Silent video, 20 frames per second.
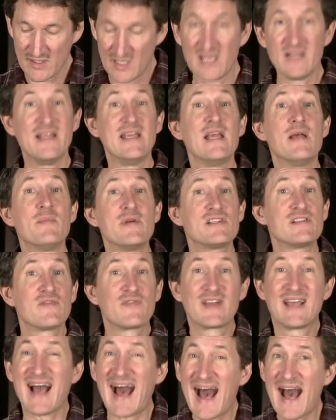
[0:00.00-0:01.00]
In the image
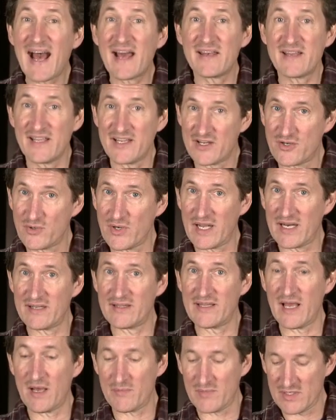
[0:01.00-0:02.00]
of God, He
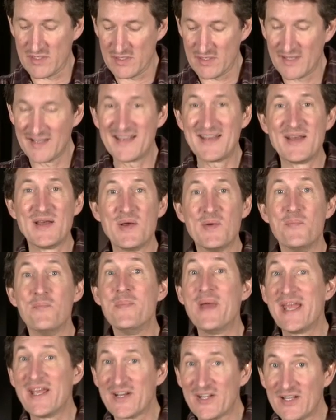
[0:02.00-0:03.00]
created them.
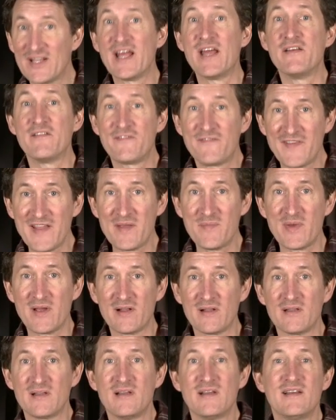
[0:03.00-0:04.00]
Male and
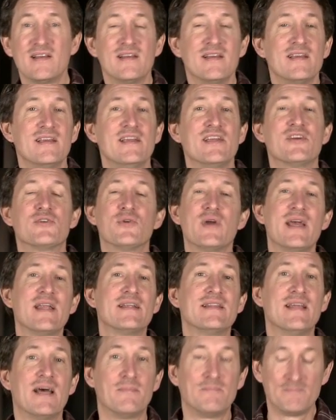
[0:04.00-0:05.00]
female, He
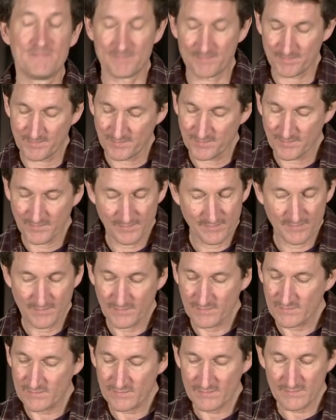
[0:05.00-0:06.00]
created them.
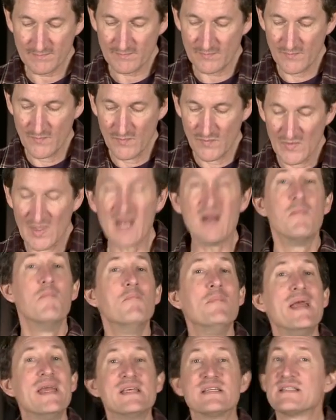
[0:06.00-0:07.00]
An
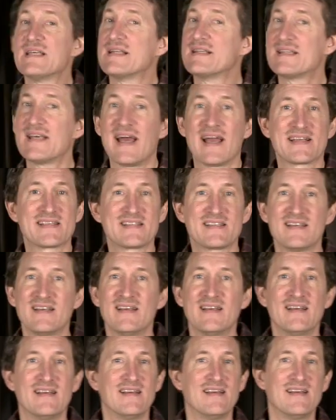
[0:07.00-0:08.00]
amazing text.
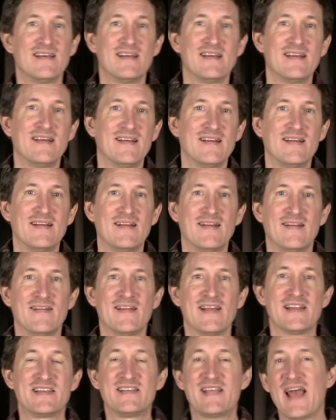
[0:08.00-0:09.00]

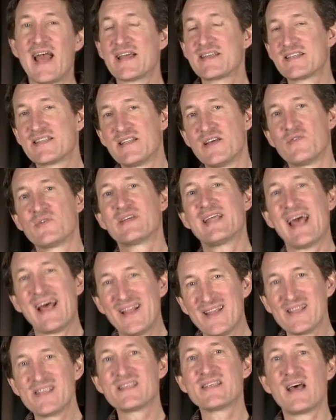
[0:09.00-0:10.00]
A text that
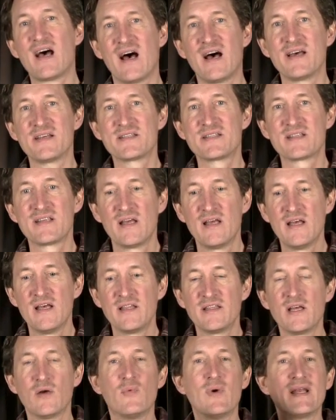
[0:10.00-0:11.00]
tells us
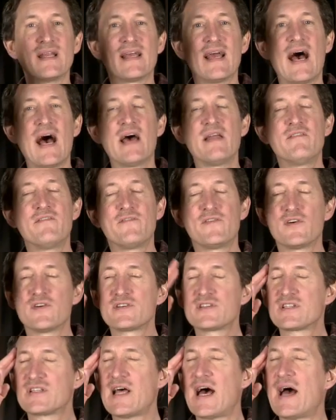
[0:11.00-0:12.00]
that when God
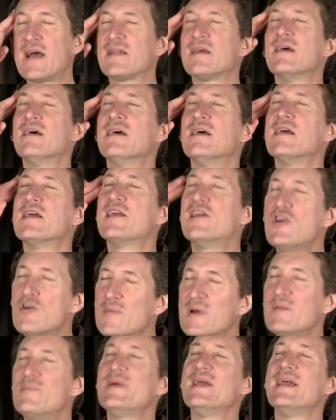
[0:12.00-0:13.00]
first thought
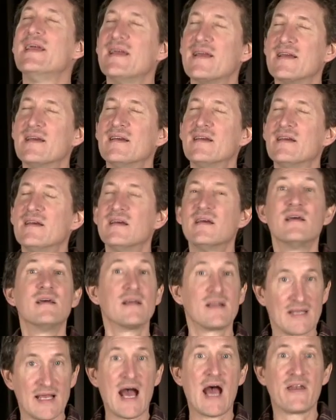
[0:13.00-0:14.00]
human being,
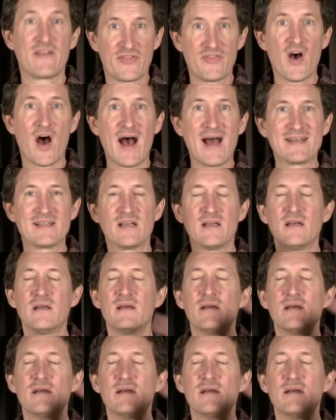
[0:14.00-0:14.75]
God thought